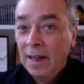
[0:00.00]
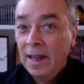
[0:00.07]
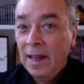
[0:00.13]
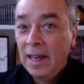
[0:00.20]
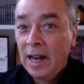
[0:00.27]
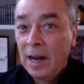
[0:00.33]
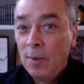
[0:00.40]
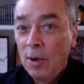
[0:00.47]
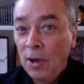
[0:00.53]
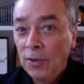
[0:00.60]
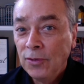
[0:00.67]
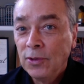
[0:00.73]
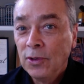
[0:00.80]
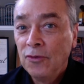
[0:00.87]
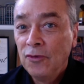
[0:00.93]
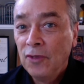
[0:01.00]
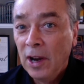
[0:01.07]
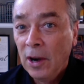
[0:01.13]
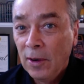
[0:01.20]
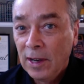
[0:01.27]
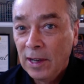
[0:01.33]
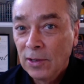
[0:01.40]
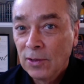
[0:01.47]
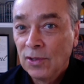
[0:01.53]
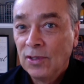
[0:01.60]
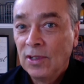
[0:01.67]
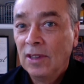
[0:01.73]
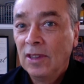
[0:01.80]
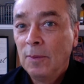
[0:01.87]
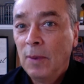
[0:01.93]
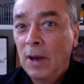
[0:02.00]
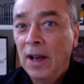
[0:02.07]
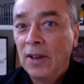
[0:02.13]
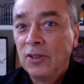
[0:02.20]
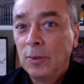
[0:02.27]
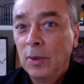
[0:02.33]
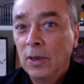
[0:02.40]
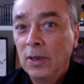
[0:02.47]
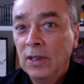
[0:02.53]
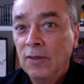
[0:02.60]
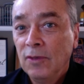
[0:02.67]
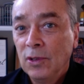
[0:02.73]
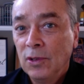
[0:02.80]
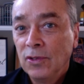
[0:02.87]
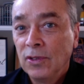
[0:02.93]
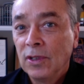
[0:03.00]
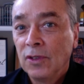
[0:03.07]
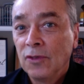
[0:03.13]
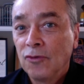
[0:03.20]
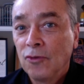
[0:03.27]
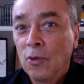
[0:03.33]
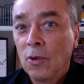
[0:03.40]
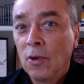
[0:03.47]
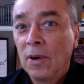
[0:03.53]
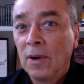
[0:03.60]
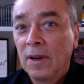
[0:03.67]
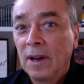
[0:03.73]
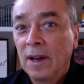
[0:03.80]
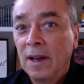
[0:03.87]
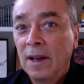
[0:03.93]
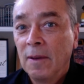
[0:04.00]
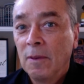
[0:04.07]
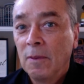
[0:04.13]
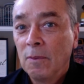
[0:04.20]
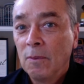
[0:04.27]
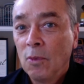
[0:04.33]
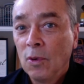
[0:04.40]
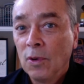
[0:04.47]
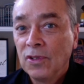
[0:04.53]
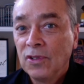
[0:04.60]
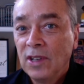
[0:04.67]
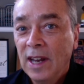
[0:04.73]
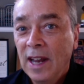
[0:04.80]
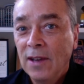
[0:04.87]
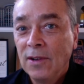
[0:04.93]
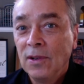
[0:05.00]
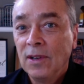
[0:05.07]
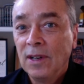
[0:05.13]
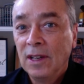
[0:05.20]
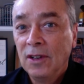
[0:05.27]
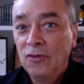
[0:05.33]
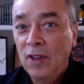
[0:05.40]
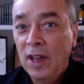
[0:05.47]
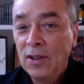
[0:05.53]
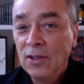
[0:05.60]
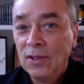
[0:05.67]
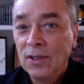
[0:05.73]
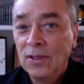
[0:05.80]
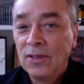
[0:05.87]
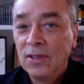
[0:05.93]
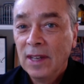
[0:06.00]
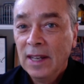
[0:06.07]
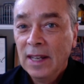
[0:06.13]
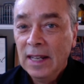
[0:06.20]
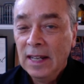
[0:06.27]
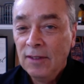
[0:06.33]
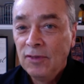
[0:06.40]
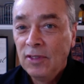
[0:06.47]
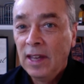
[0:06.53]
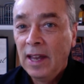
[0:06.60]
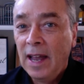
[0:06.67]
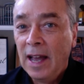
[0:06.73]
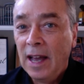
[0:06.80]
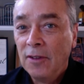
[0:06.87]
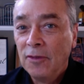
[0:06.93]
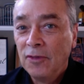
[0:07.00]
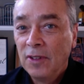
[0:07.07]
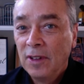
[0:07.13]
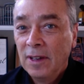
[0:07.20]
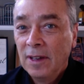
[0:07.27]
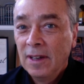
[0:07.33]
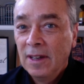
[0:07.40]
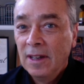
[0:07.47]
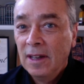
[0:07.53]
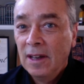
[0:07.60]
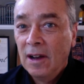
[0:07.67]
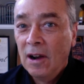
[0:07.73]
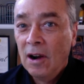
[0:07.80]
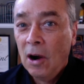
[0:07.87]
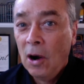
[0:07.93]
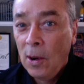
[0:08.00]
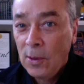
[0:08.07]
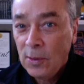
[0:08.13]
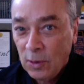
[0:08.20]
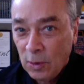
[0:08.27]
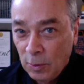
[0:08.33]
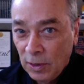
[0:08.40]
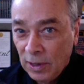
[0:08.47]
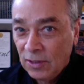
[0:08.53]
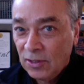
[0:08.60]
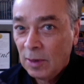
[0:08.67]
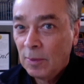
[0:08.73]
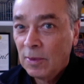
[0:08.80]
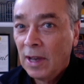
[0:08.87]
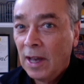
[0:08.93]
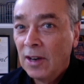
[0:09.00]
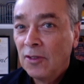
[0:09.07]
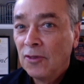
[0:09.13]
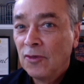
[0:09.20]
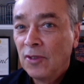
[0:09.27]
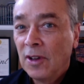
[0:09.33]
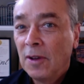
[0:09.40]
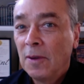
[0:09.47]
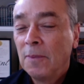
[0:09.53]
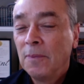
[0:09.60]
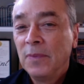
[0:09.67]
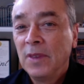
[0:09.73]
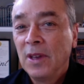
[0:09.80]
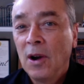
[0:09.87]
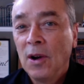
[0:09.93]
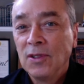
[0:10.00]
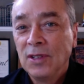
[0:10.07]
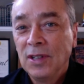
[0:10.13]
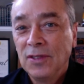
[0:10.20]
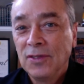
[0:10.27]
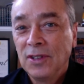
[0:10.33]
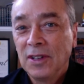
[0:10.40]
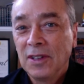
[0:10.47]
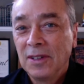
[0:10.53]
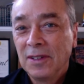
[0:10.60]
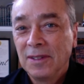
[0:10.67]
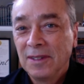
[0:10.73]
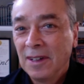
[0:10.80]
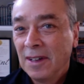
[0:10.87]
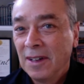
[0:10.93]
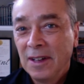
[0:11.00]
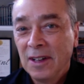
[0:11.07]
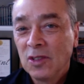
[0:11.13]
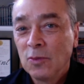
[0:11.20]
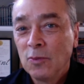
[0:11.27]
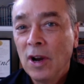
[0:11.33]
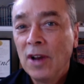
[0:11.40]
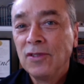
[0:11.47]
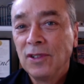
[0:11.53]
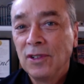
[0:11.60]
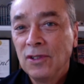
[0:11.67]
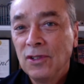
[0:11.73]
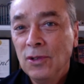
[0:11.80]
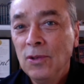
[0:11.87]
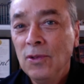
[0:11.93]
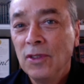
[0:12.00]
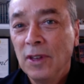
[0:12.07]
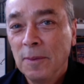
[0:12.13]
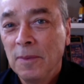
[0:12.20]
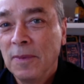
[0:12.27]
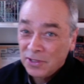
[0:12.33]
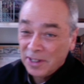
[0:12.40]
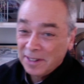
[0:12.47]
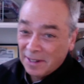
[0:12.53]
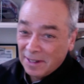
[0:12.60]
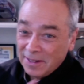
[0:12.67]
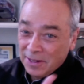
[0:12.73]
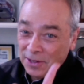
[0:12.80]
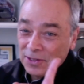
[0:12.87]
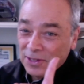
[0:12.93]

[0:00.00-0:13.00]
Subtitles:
And I'm also very interested in the possibility of using it for more standard inventions if they have arguably some kind of artistic expression to them. And here's an